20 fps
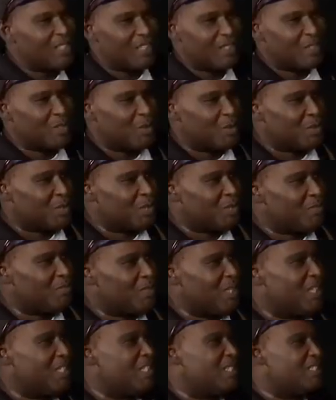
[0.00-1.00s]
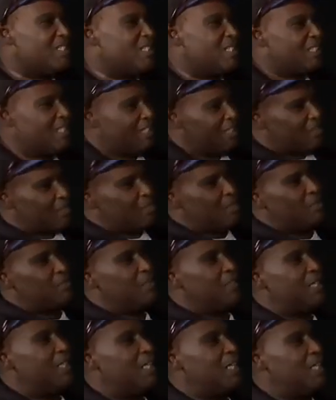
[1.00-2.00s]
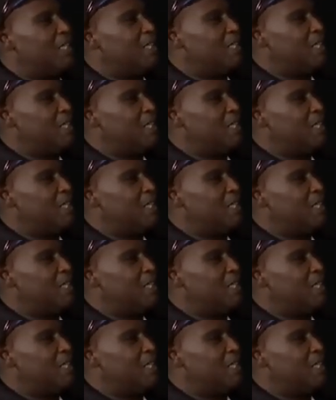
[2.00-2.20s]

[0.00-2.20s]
then go to the mic and sing and stuff like that.